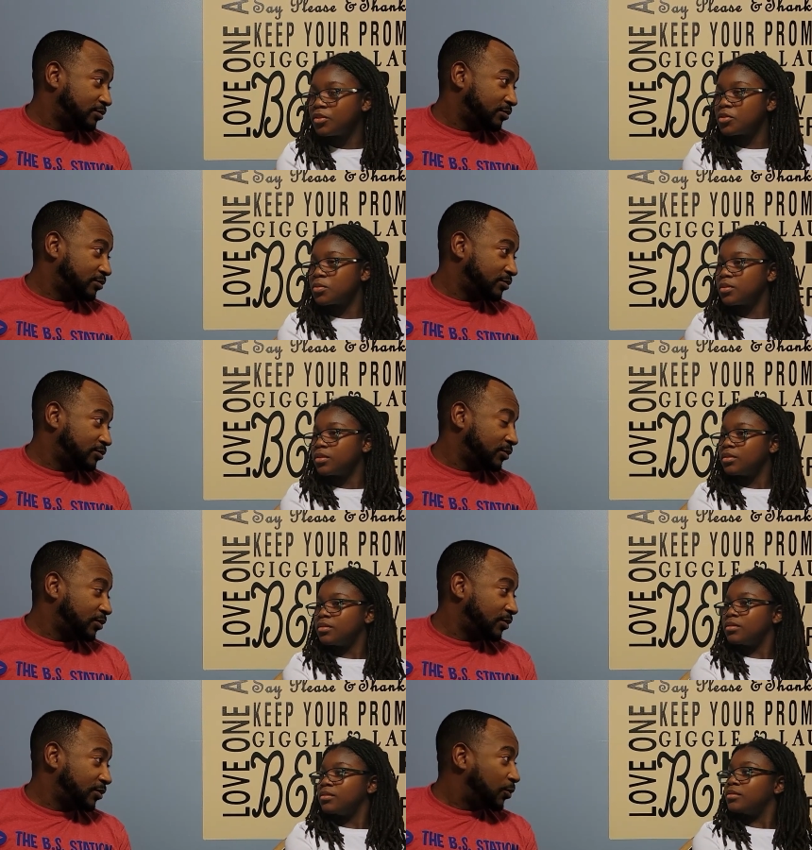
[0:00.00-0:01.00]
Speaker 1: first one.
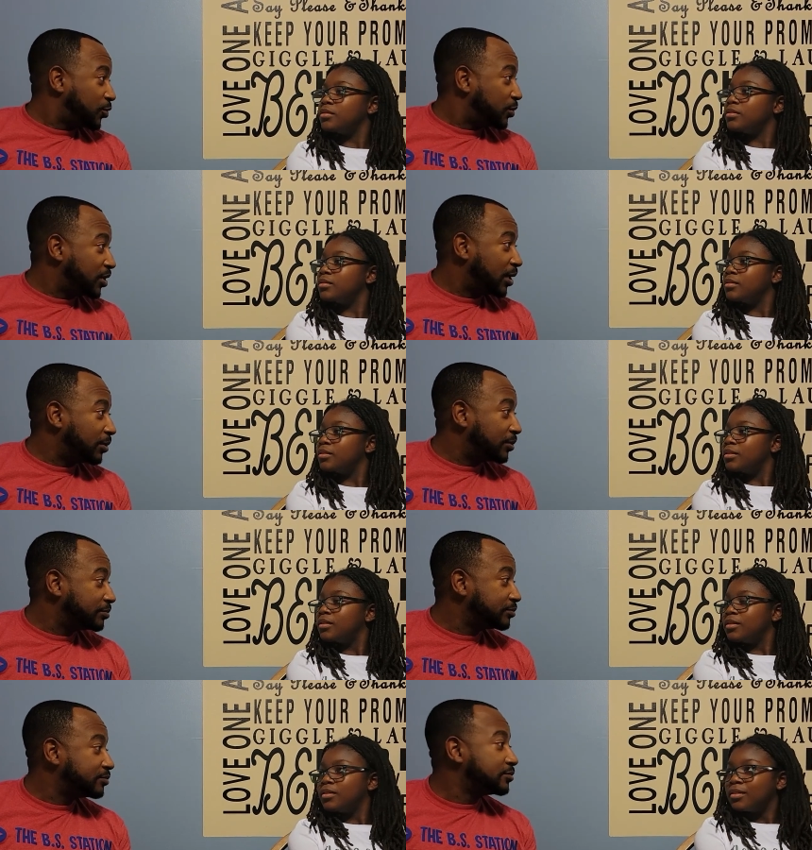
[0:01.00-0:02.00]
Which one
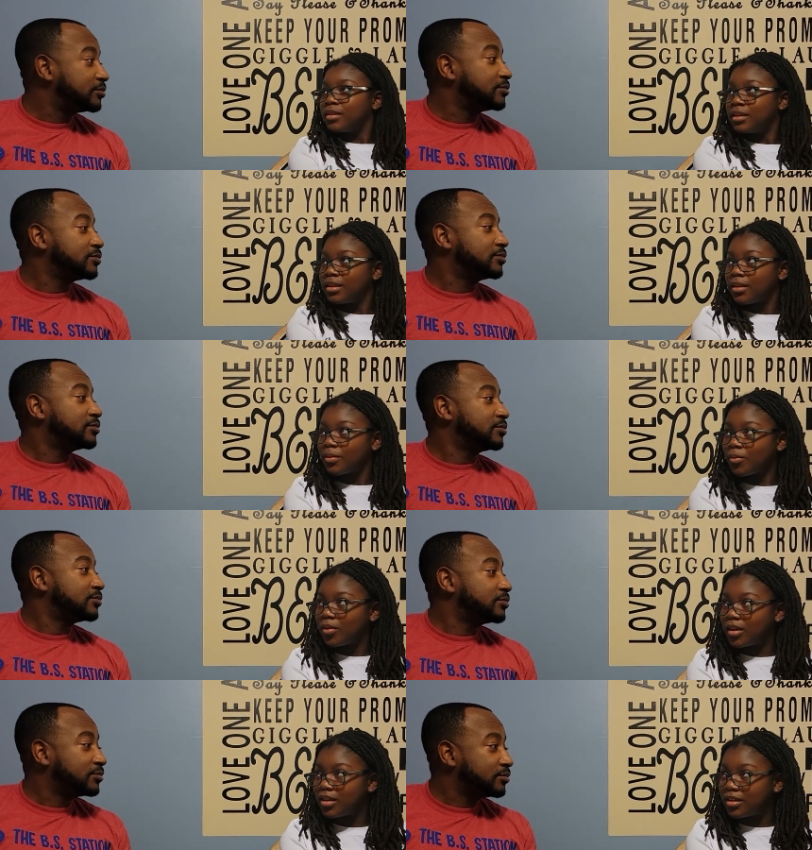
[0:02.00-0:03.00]

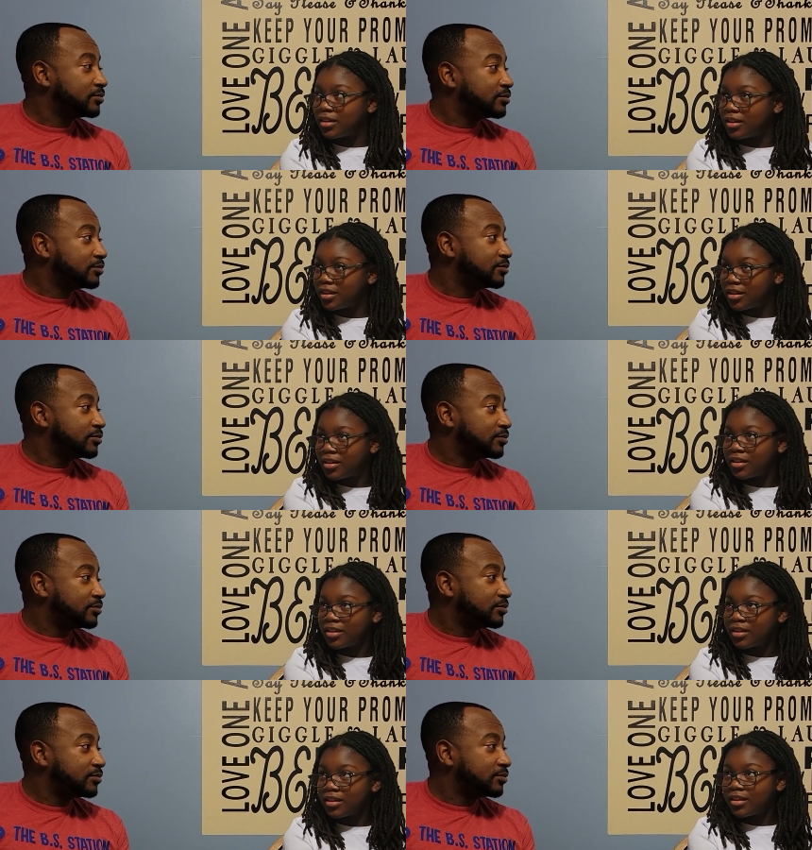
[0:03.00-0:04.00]
When
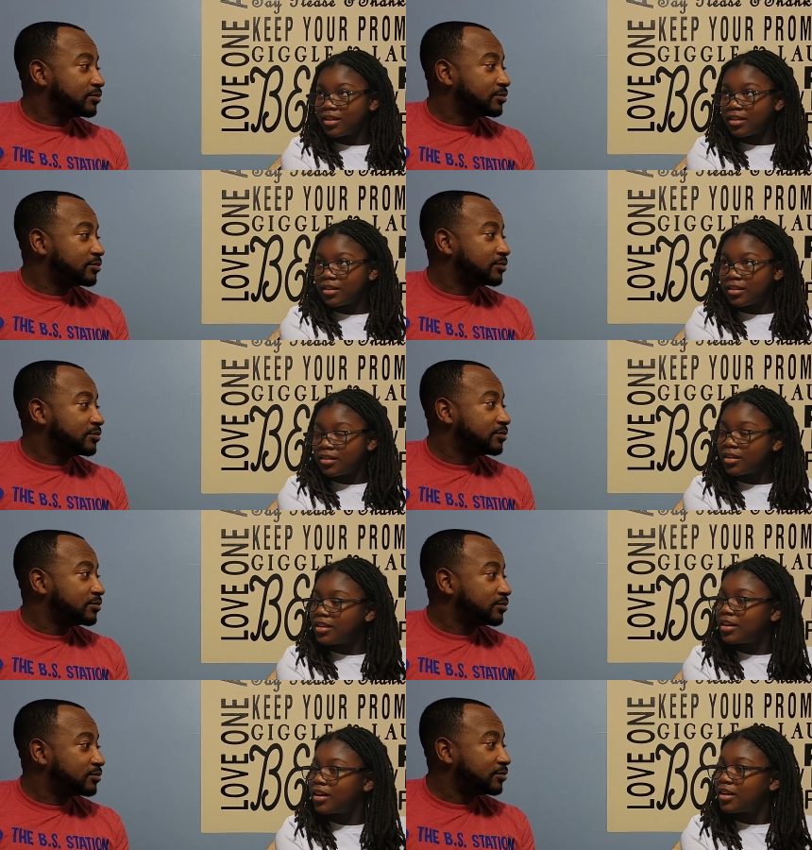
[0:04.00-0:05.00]
he
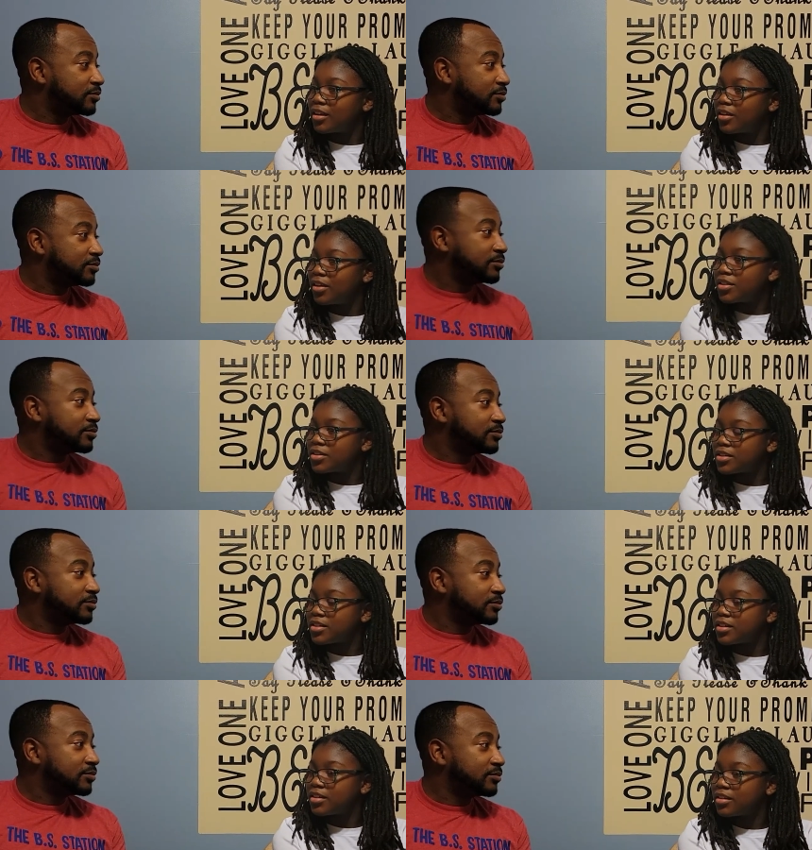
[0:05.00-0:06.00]
got lost.
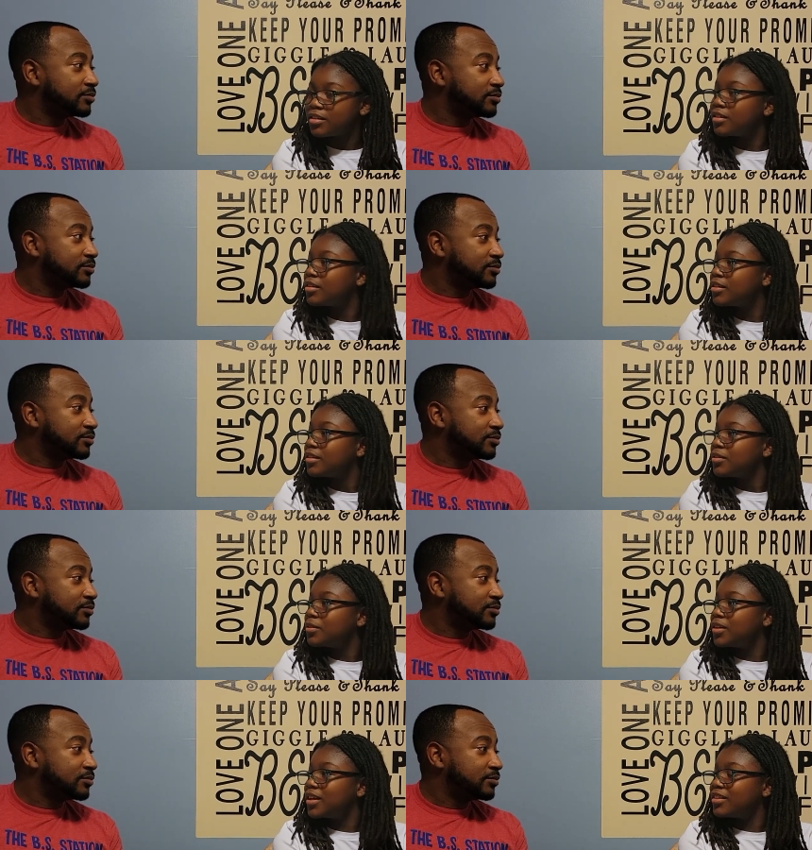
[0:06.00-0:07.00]

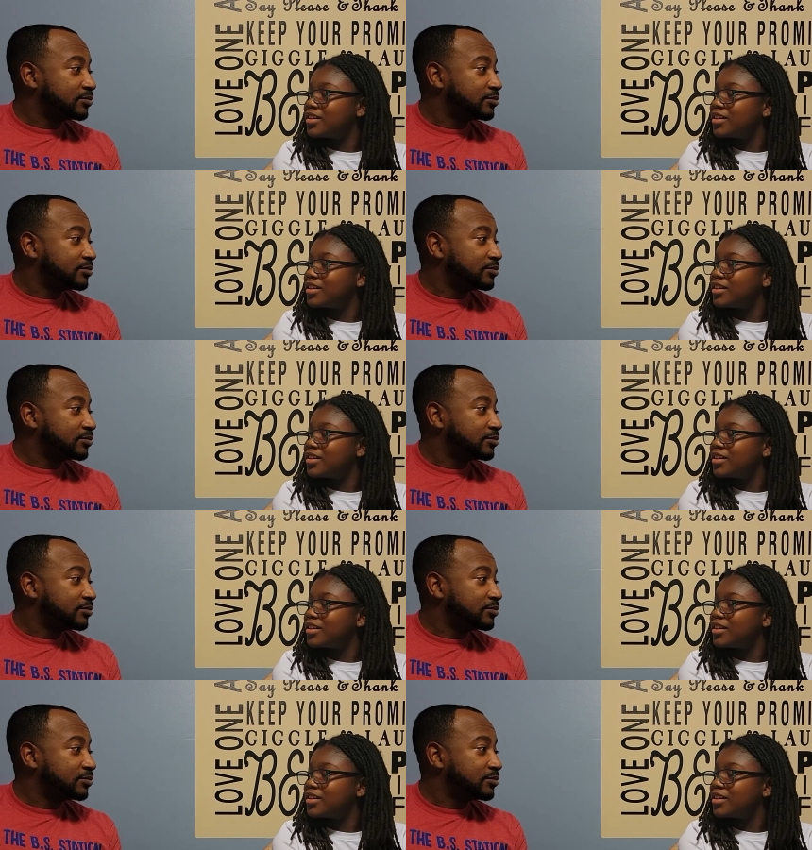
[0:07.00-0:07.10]
We got